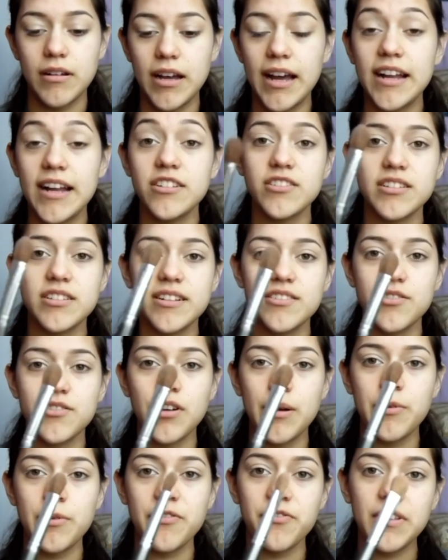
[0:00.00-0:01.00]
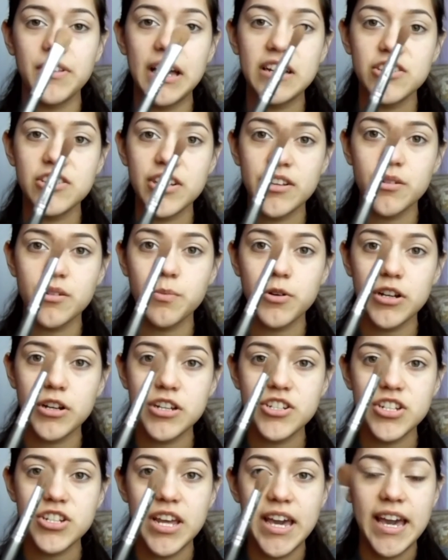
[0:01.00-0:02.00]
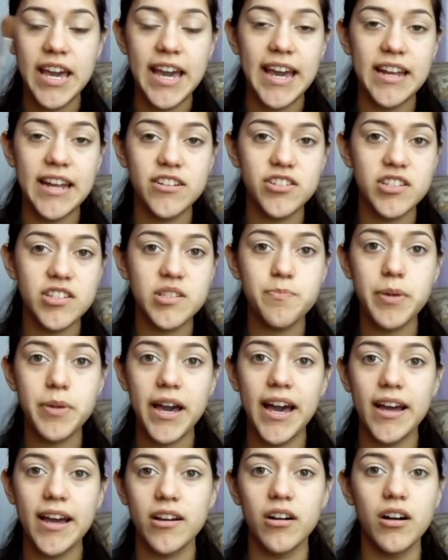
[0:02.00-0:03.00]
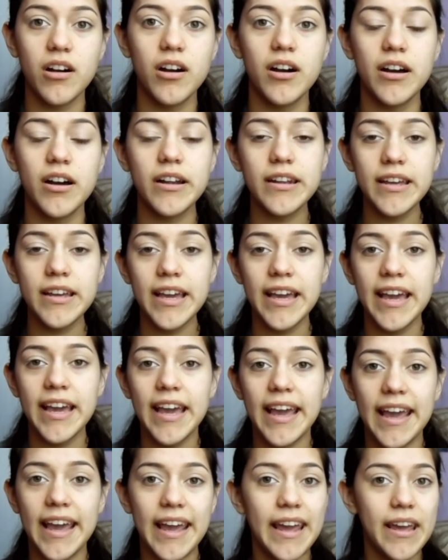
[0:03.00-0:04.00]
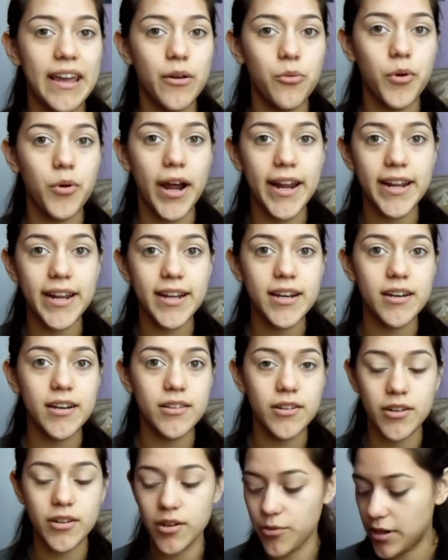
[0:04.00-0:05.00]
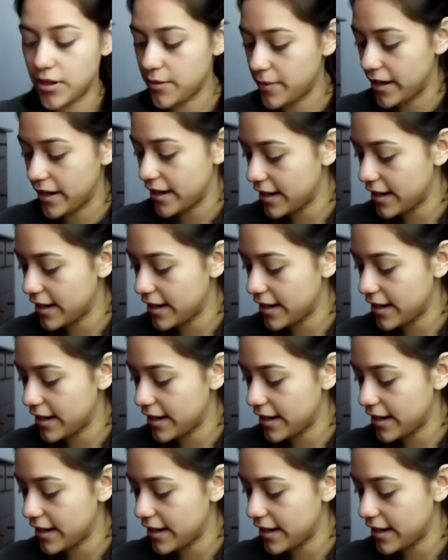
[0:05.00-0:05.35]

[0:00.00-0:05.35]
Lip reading: I just like to grab a flat shader brush and just pack on a white color around my